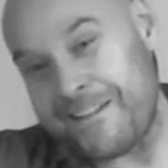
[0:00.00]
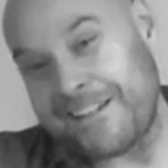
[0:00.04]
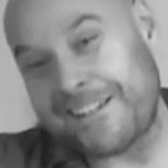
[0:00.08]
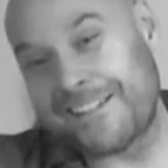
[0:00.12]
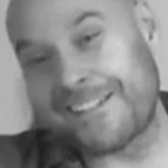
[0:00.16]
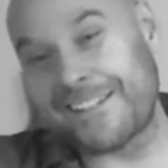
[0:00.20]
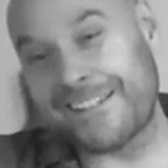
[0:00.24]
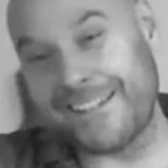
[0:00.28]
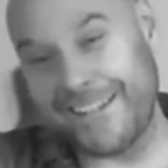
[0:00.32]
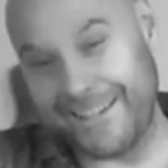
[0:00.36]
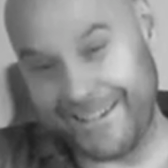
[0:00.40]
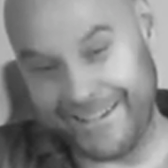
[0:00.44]
be
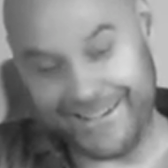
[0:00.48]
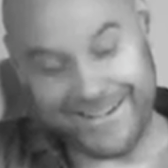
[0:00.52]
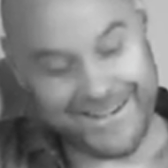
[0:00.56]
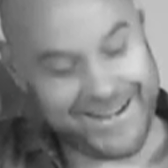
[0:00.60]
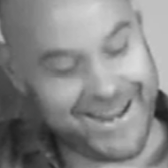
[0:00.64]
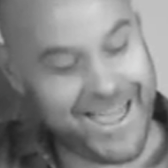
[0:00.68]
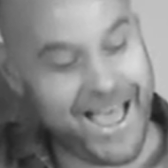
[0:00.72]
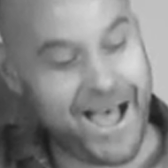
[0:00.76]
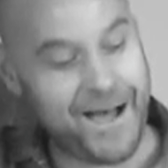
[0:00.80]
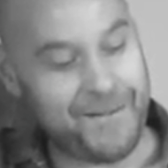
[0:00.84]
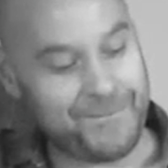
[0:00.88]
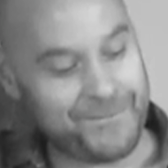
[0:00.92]

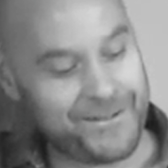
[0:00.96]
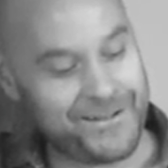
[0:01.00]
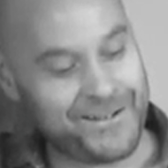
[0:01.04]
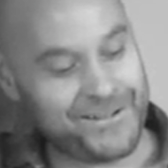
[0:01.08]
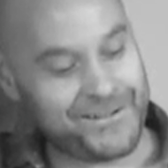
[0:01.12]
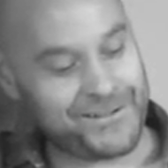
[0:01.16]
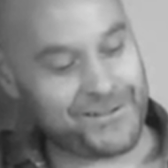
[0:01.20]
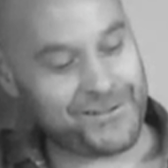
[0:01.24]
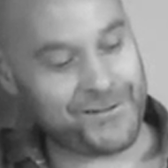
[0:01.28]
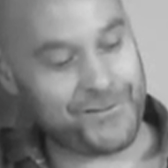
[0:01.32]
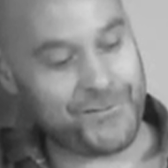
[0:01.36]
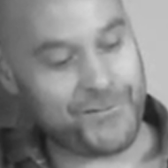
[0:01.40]
singing now, I'm going
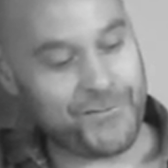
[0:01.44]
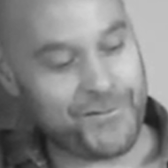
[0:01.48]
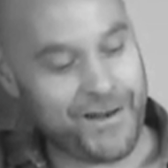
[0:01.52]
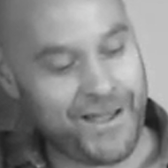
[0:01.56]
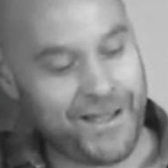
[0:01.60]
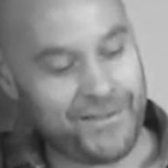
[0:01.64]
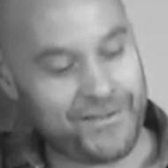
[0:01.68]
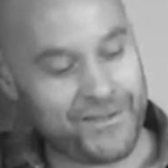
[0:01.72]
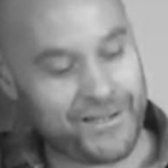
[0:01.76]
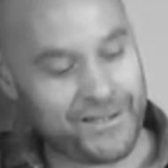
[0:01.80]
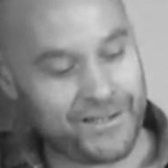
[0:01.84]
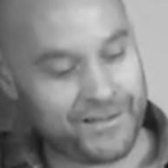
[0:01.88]
to just call
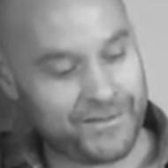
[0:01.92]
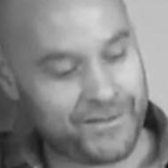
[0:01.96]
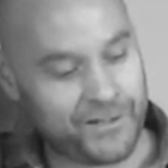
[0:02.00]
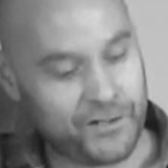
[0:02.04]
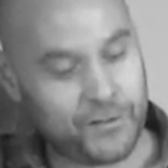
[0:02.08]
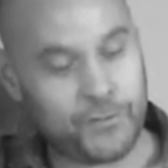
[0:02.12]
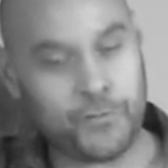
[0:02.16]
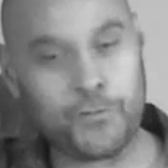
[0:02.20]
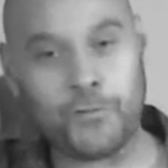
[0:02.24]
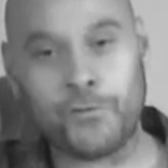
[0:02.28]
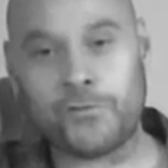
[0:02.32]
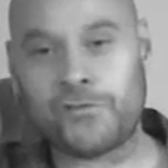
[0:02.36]
out
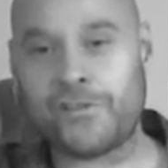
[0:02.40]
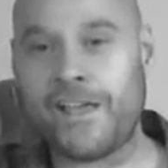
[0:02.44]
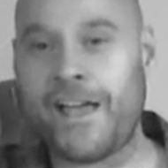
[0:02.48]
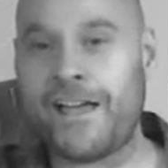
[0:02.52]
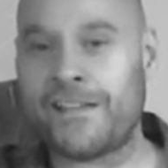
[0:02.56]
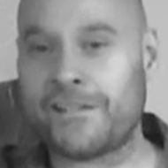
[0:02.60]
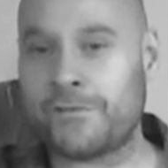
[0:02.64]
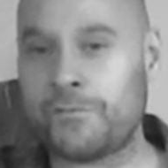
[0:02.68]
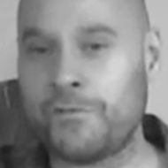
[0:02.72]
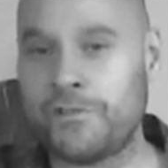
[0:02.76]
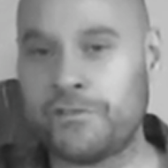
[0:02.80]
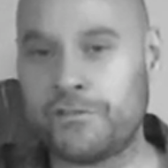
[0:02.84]
the chords
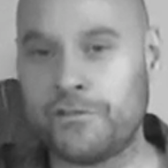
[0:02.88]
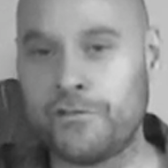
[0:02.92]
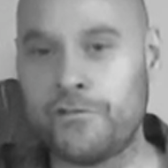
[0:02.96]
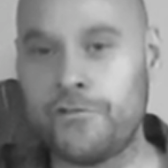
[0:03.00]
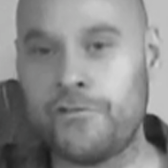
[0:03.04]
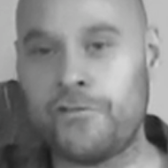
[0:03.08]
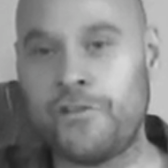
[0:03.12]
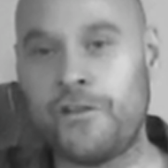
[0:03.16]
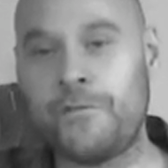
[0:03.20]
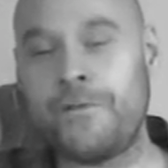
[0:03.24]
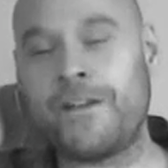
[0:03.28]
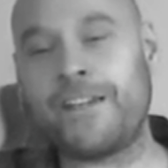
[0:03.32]
as we
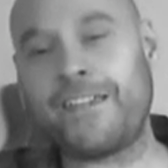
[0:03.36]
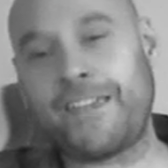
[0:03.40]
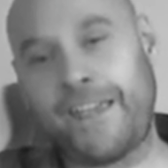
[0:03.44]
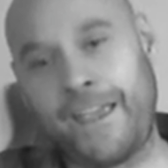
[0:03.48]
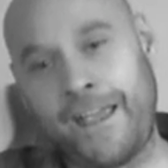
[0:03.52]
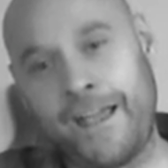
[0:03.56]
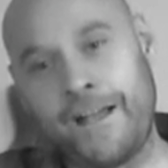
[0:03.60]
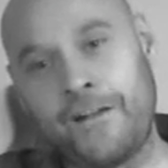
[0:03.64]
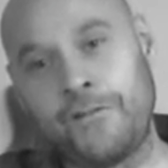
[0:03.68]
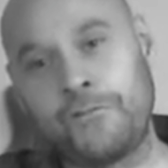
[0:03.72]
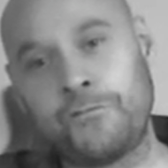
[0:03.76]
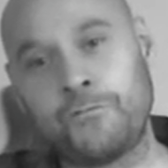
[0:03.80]
do them and
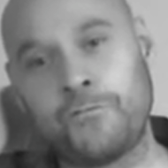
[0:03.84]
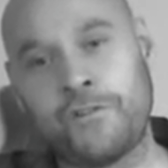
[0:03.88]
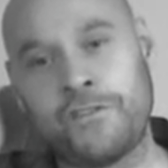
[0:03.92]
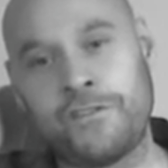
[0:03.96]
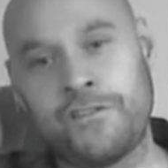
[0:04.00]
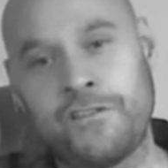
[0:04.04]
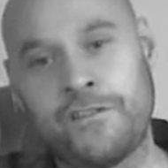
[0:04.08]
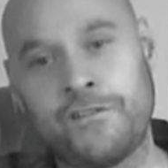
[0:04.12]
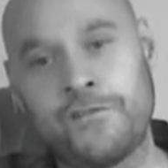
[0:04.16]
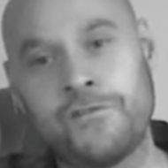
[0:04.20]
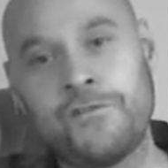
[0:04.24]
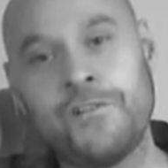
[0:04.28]
count
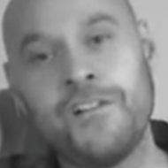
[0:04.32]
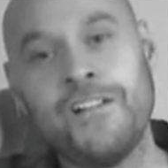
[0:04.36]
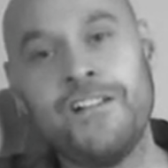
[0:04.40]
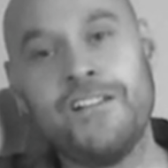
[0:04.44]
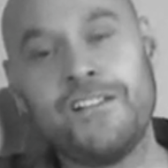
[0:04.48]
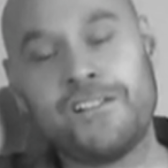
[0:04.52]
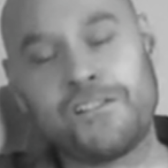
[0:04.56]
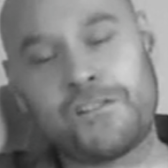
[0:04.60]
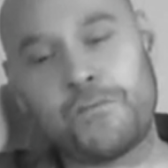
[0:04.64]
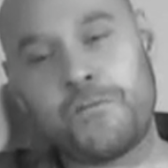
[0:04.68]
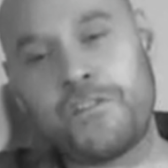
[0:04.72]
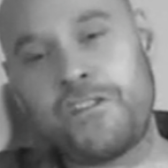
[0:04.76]
with you
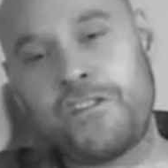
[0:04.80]
so